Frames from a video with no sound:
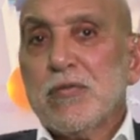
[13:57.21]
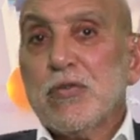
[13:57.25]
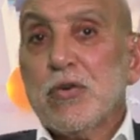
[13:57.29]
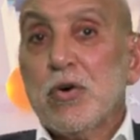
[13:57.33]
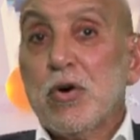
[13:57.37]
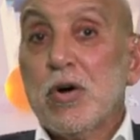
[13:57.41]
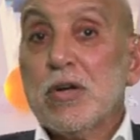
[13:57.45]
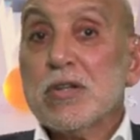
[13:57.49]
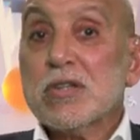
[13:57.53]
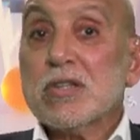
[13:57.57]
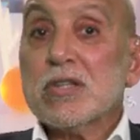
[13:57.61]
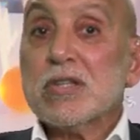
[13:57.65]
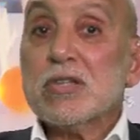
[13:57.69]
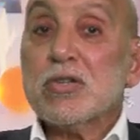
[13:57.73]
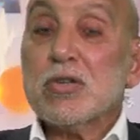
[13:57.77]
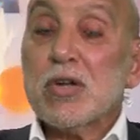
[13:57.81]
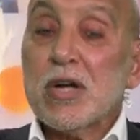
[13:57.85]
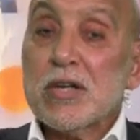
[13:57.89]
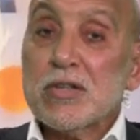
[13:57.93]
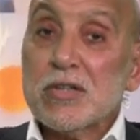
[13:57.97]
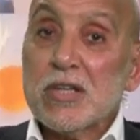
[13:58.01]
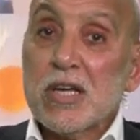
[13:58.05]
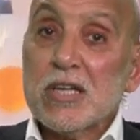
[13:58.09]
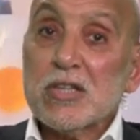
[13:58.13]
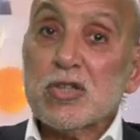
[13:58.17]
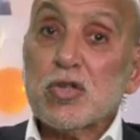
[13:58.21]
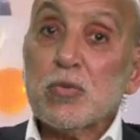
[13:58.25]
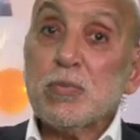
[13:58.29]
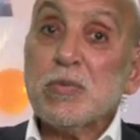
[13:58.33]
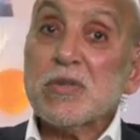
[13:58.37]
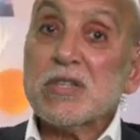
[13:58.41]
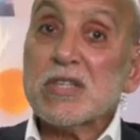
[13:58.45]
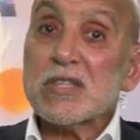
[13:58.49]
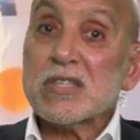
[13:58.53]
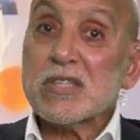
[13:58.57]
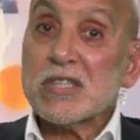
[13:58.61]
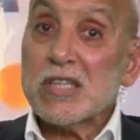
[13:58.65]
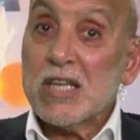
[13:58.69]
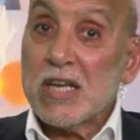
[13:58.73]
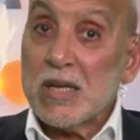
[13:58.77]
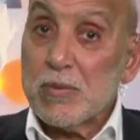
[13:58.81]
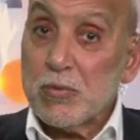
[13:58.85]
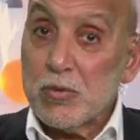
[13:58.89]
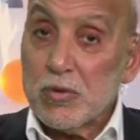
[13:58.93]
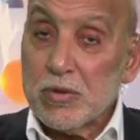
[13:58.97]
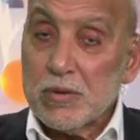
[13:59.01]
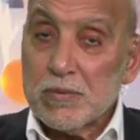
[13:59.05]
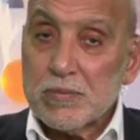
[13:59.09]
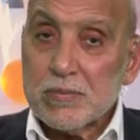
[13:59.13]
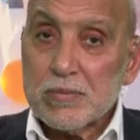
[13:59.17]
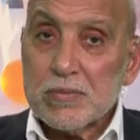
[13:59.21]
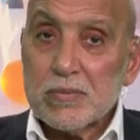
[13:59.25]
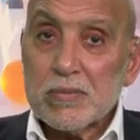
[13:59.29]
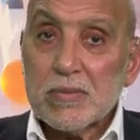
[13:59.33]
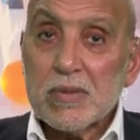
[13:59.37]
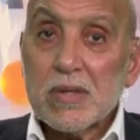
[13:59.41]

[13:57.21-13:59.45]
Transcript: If you want your idea to be sustainable